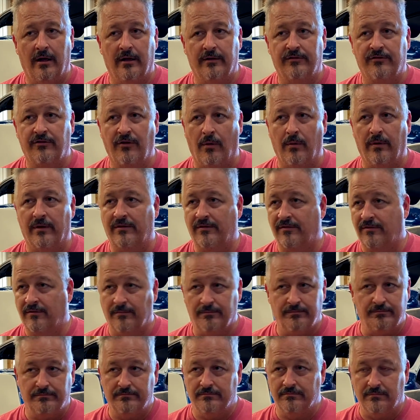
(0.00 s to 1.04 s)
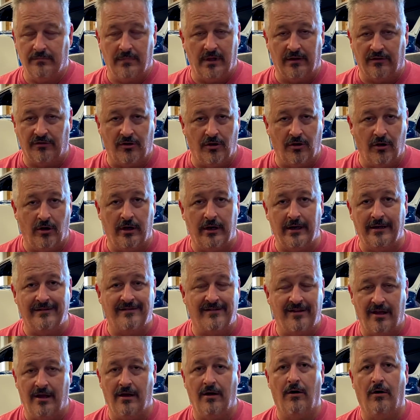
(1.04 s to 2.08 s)
So it's good
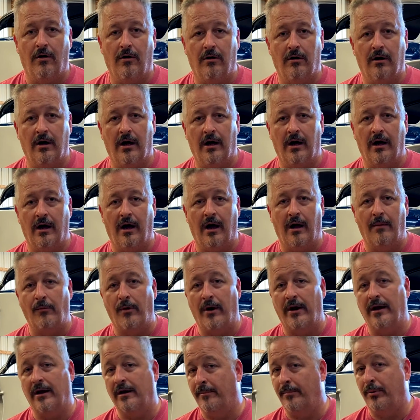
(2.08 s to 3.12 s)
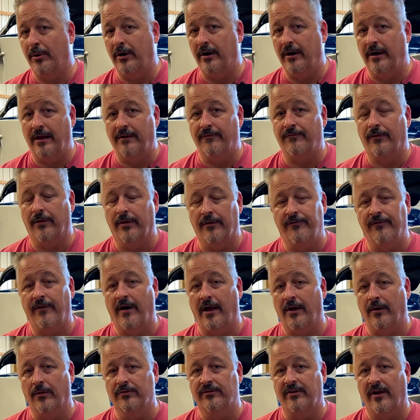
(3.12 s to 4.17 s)
until I'm ready to put it in for the
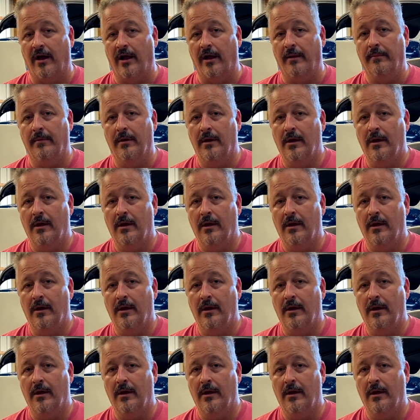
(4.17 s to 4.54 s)
final time.